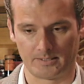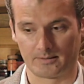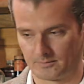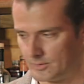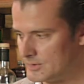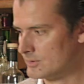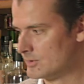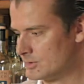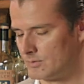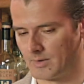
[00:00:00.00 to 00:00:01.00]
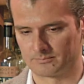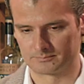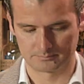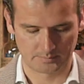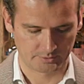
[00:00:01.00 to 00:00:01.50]
yeah. I'm using 2 to 1,
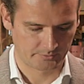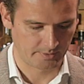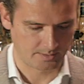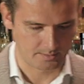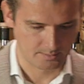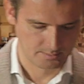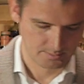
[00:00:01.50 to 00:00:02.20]
much thicker,